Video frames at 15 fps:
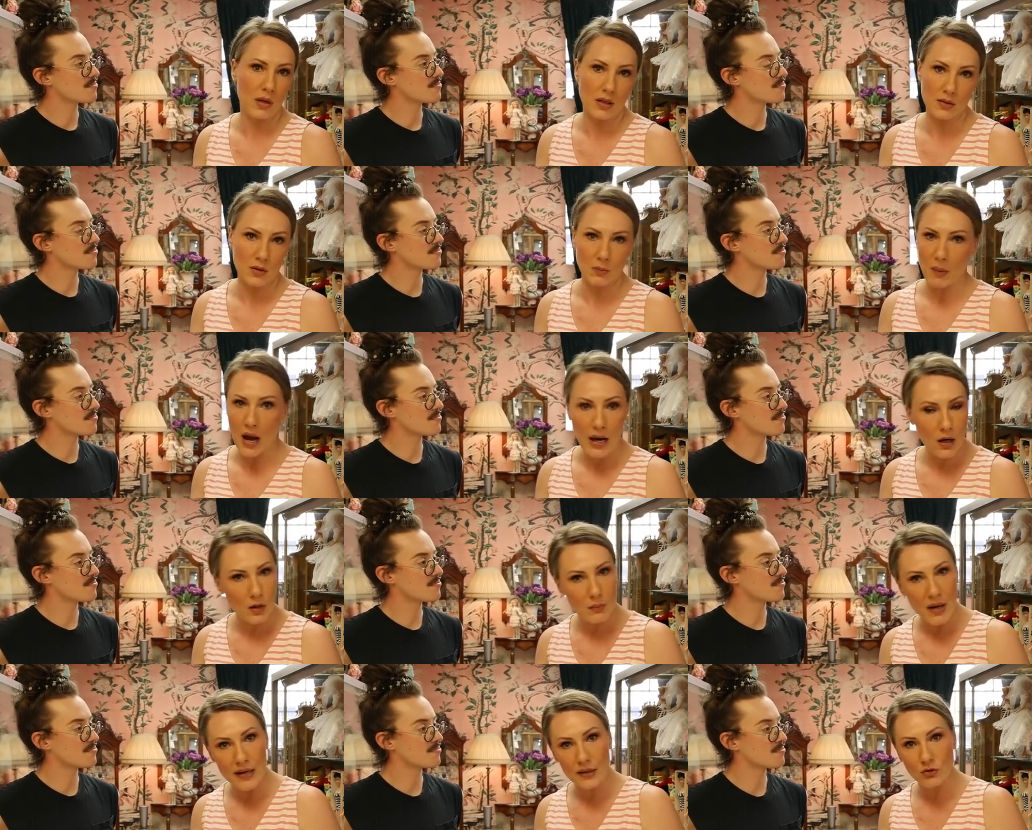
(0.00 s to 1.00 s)
Speaker 1: but
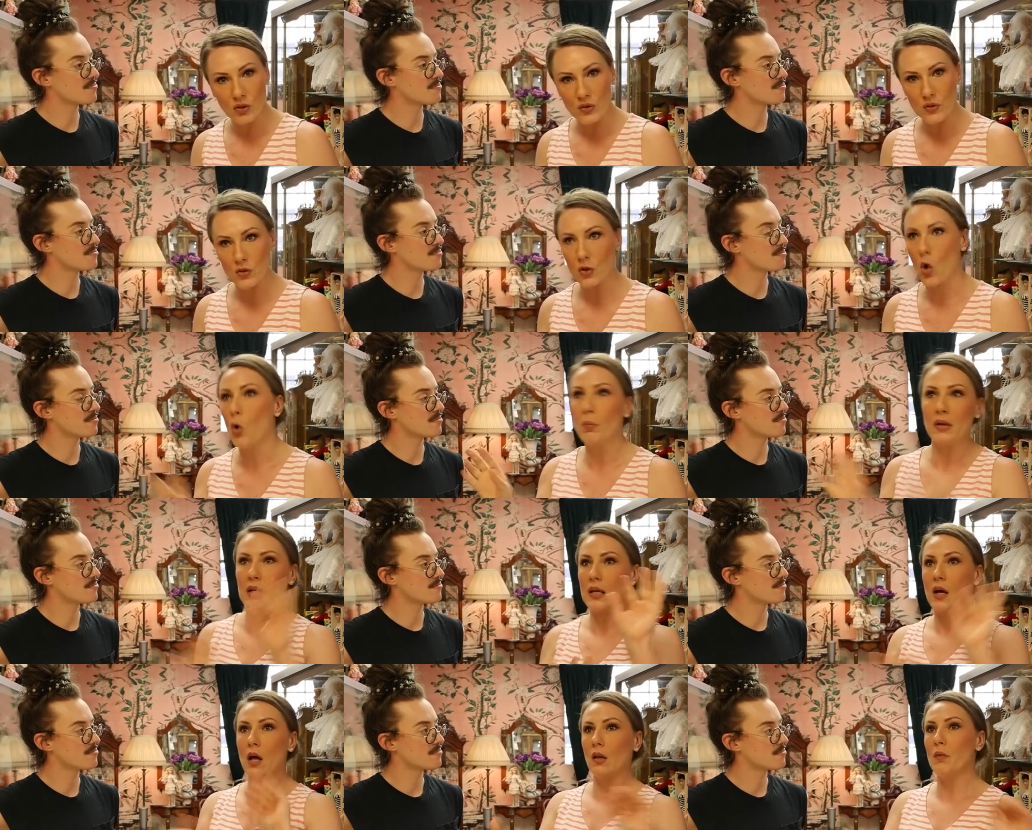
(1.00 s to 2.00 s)
inspired by just so
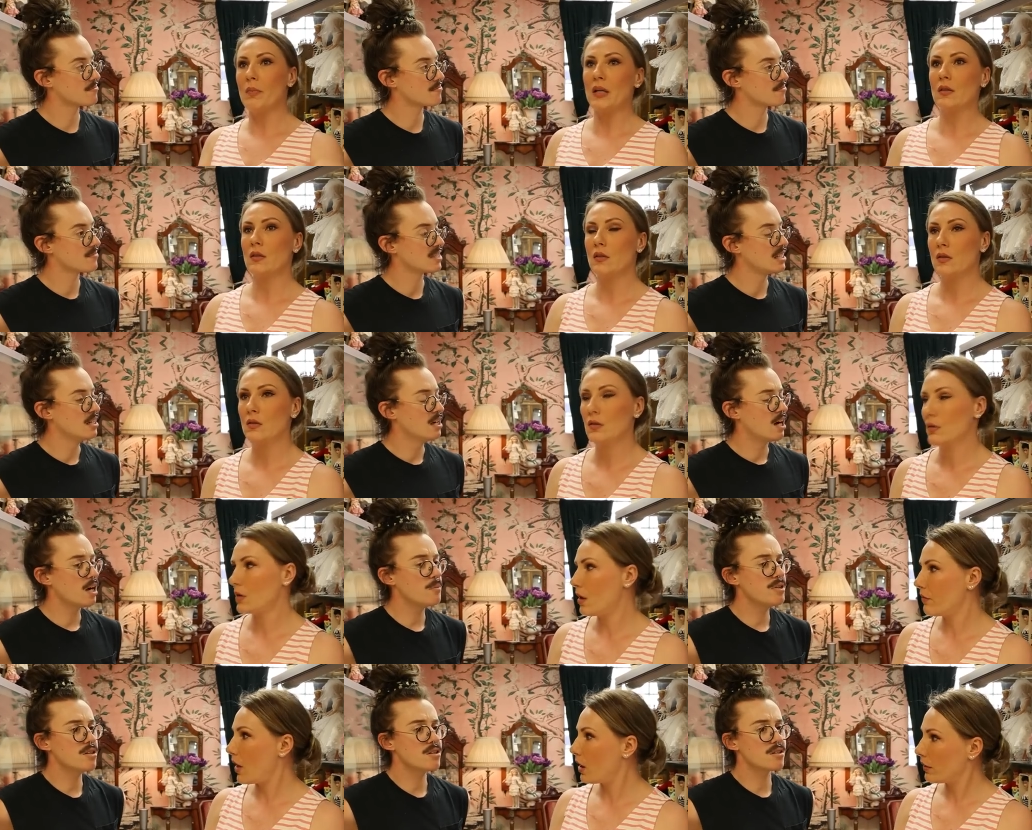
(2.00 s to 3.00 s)
many elements.
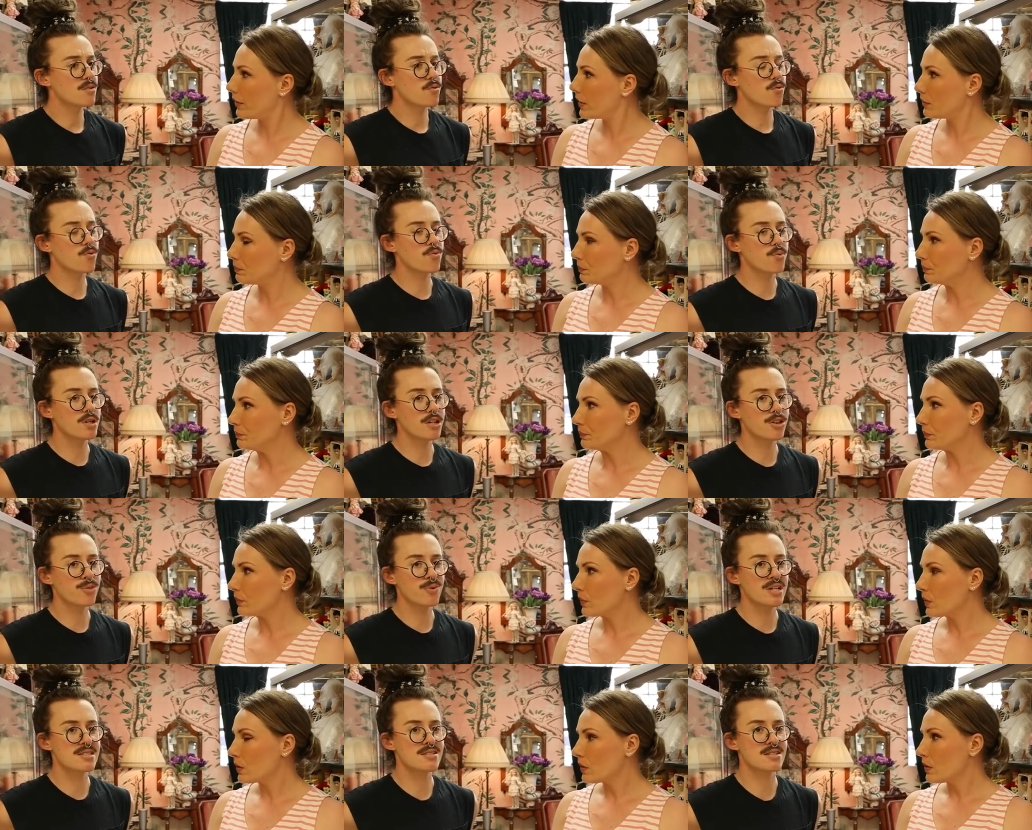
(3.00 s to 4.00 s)
Speaker 2: I mean, of one of the
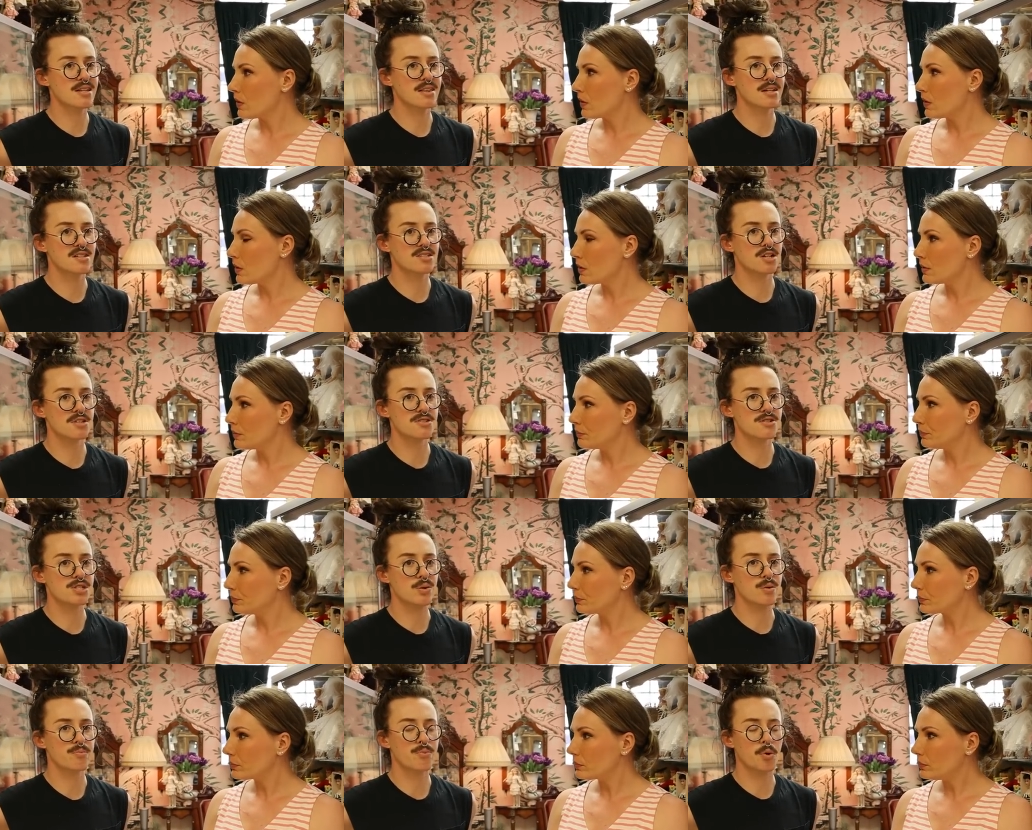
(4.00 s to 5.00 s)
reasons I think dolls are
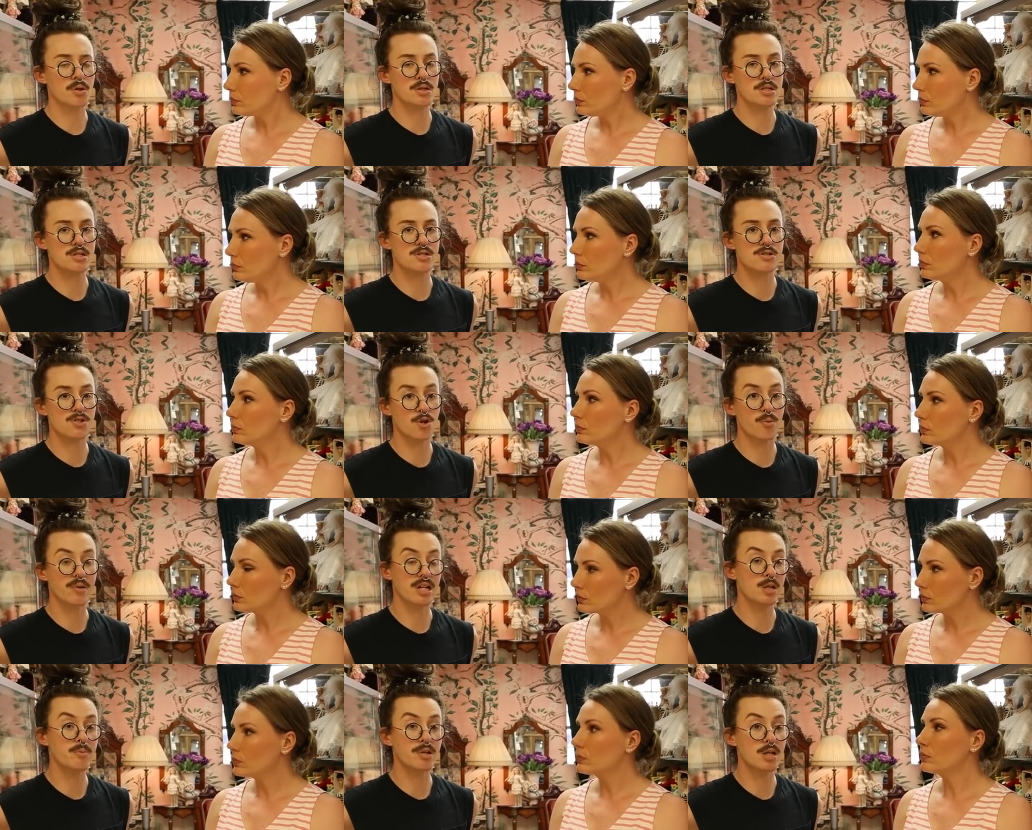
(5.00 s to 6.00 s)
so important to so
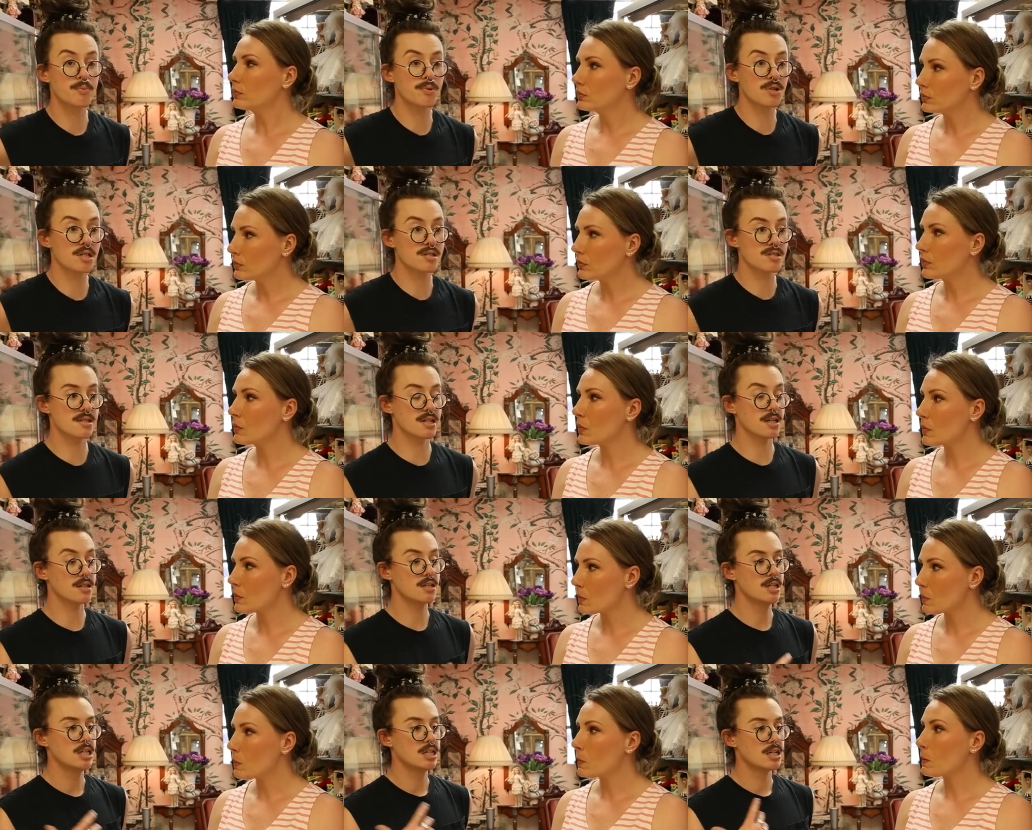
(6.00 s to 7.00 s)
many people is
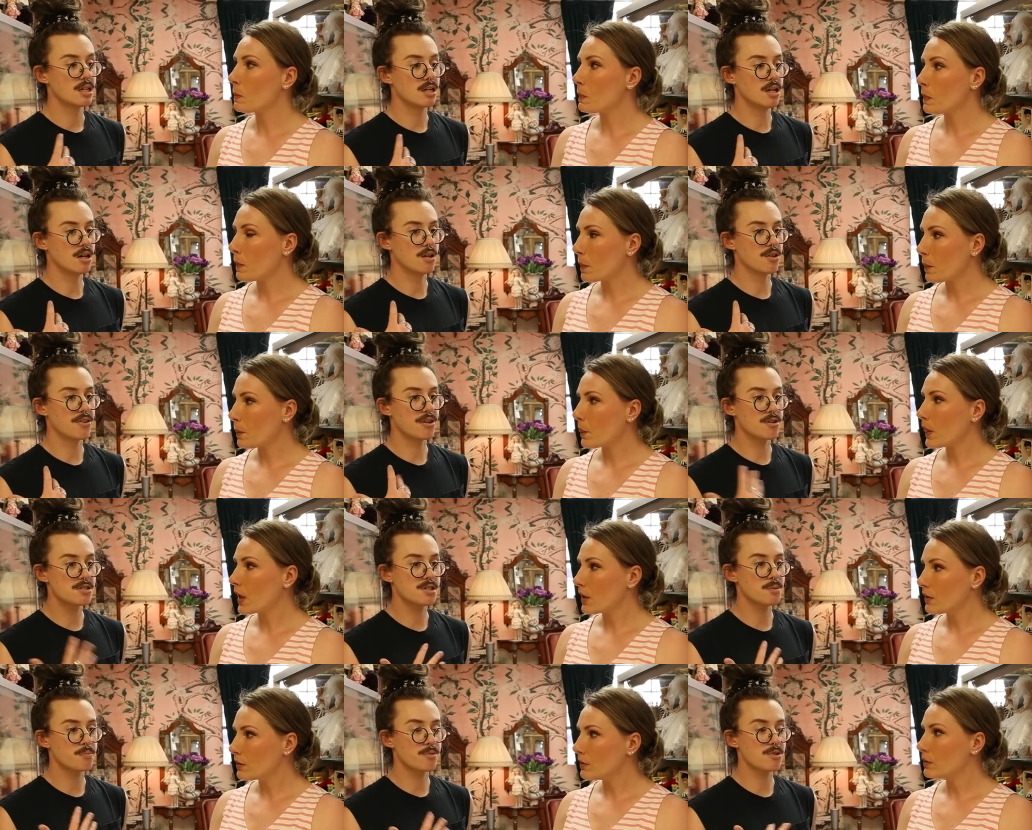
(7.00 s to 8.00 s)
that uh,
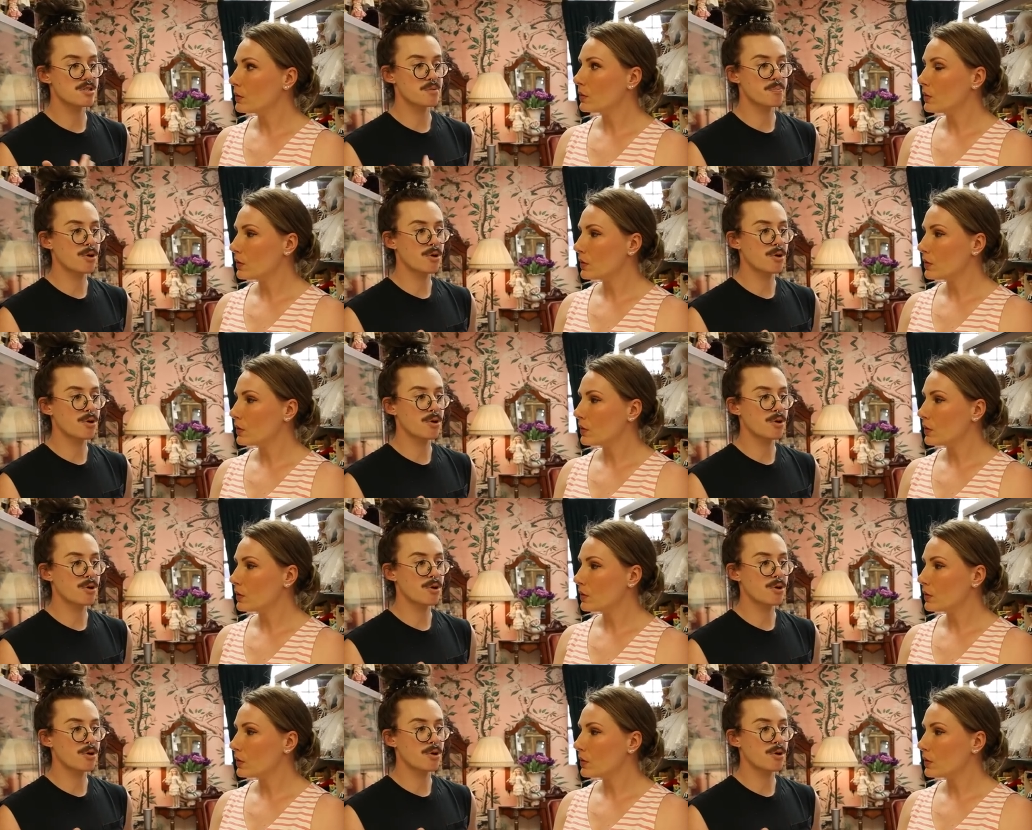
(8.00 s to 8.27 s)
there's a there's a